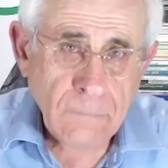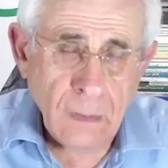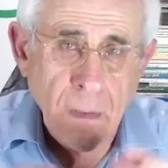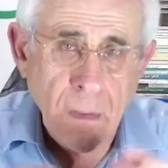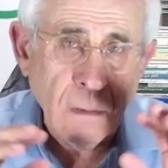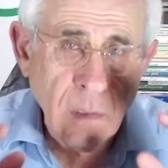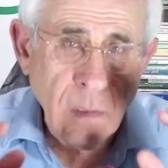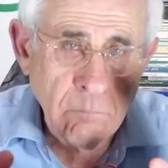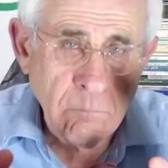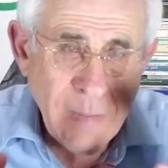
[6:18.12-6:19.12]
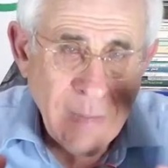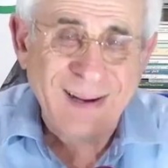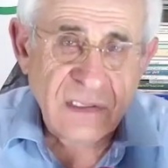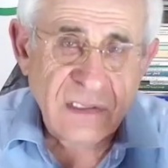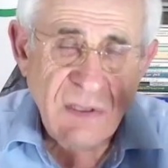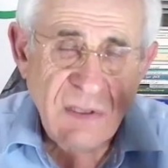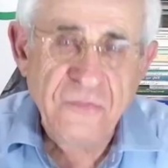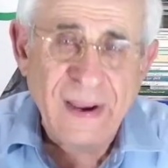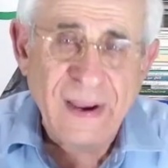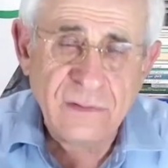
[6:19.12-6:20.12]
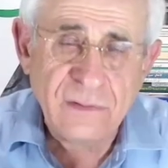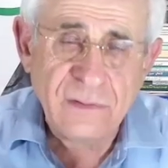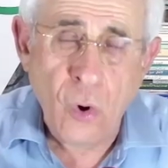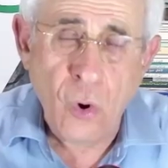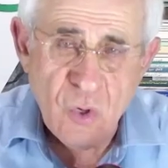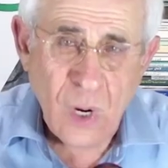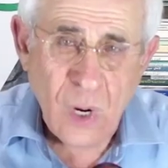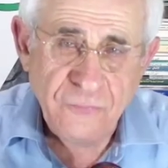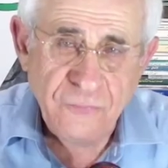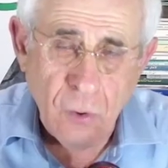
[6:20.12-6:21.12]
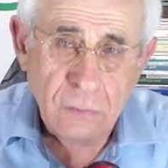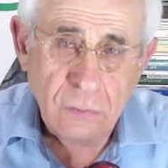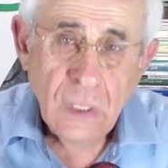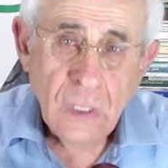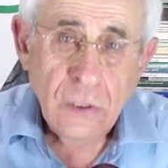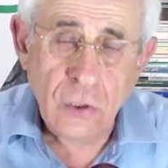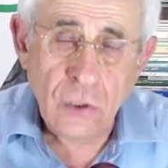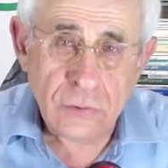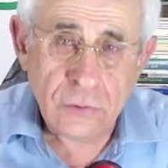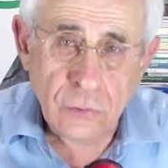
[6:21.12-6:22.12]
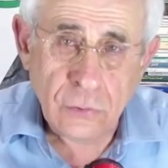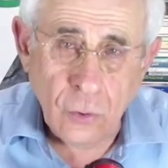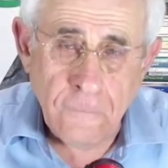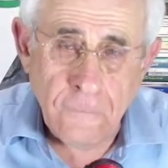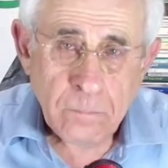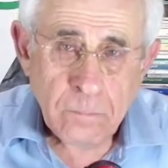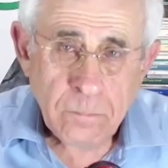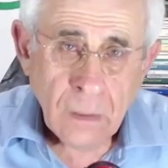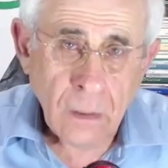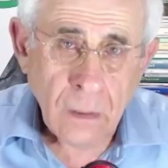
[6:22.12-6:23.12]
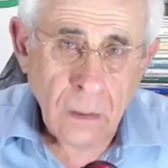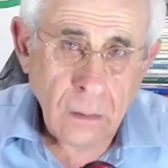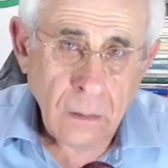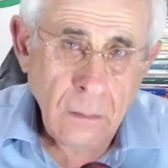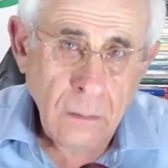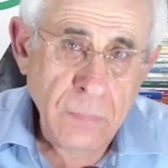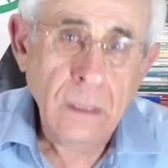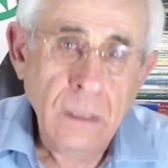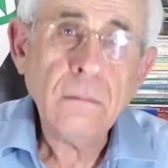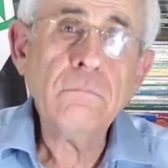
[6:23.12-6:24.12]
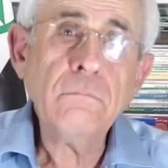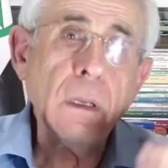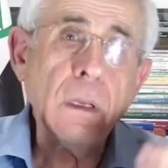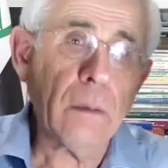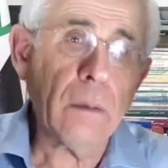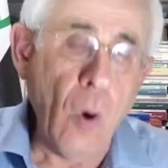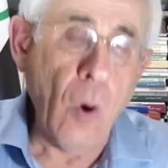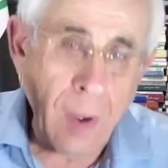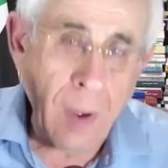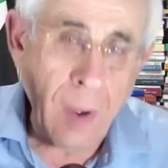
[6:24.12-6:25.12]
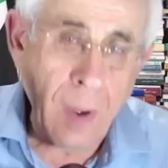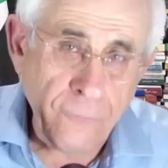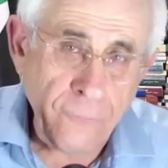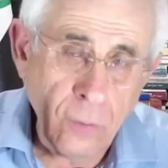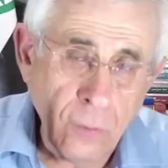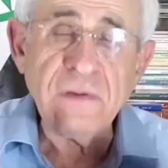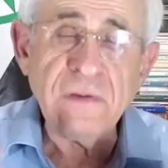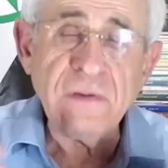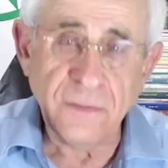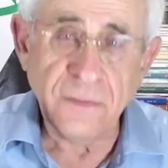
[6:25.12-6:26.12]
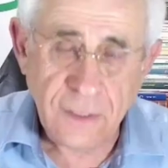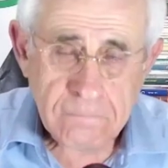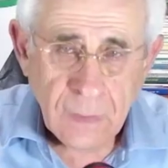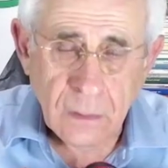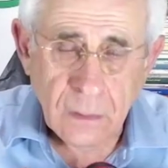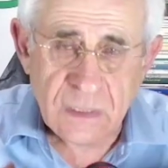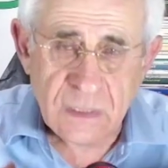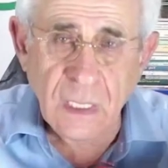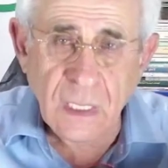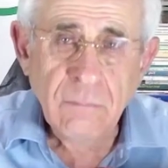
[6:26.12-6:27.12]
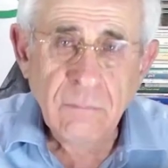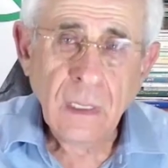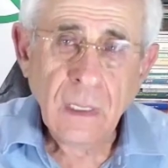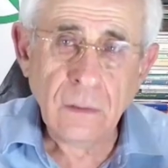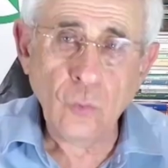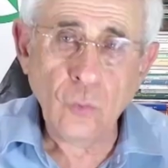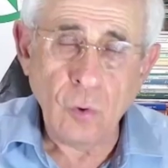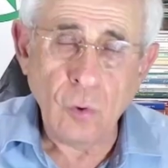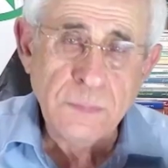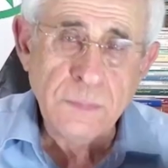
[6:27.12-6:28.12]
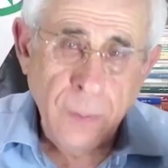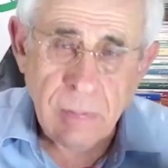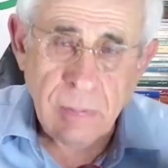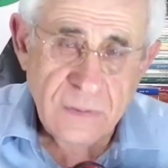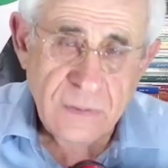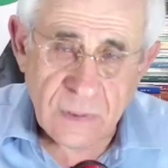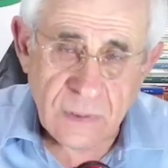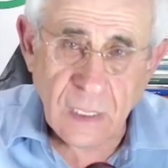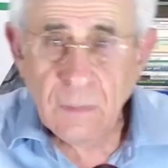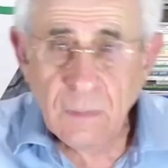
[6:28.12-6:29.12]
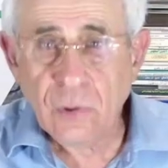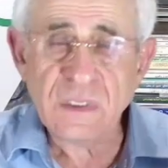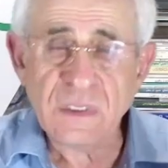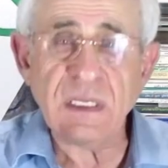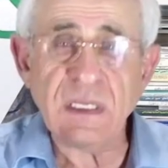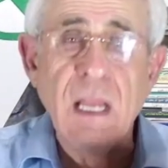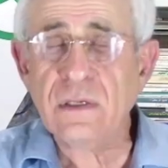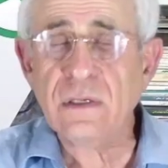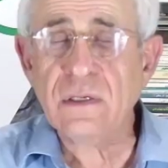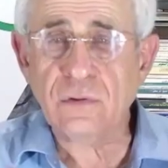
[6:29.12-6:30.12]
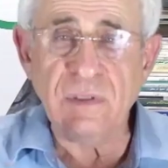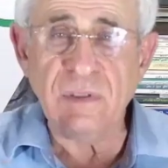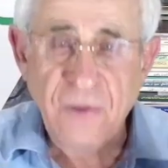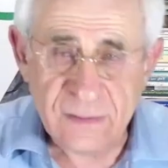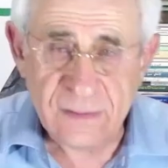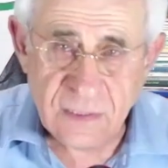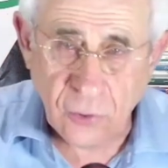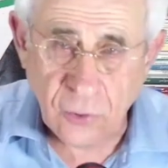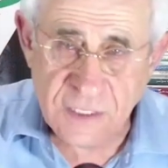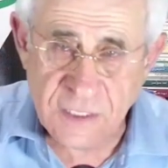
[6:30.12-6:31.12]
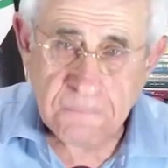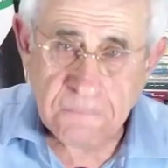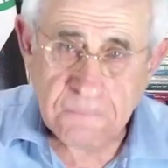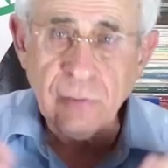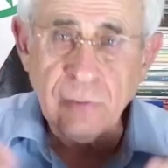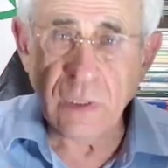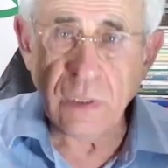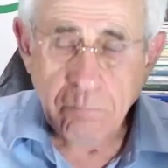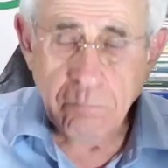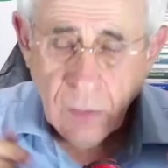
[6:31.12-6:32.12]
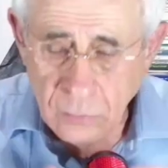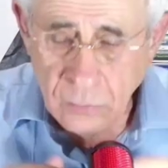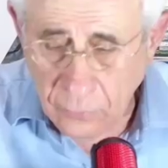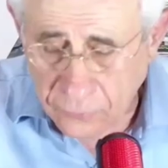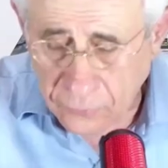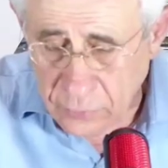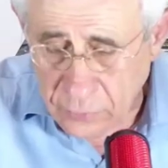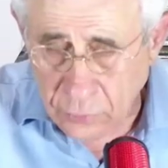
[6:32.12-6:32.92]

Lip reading: make us fight in more than one front in order to be more powerful vis-a-vis Israel and to cause problems to Israel, because Israel now has to divide its forces between two or